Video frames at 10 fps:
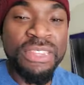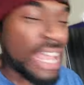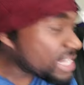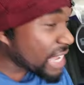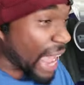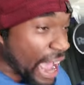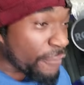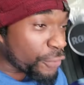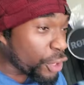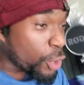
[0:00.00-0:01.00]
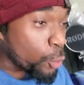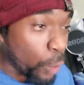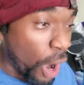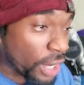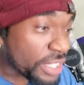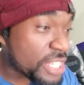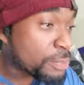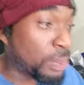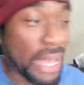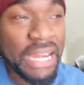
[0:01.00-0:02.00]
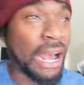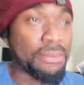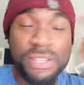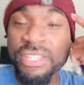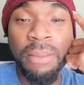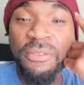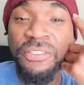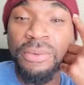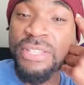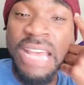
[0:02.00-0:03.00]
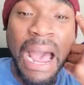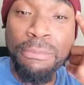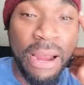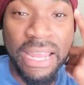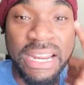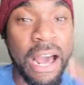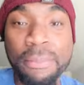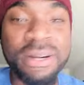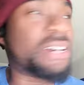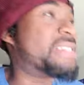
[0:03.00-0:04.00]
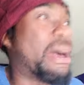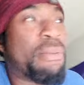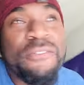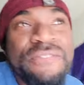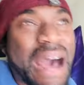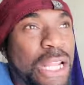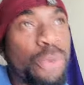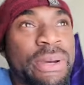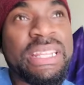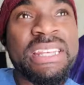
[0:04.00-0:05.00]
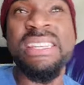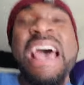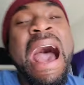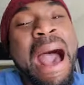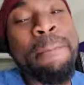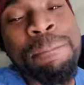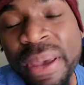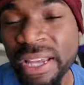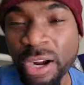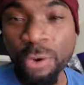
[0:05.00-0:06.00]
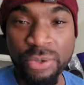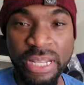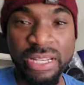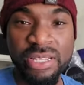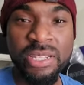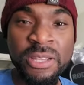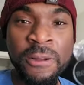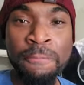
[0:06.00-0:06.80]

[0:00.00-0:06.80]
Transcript: That's ever walked this planet. I'm just coming from the top right now because I've been following this. I've been on this.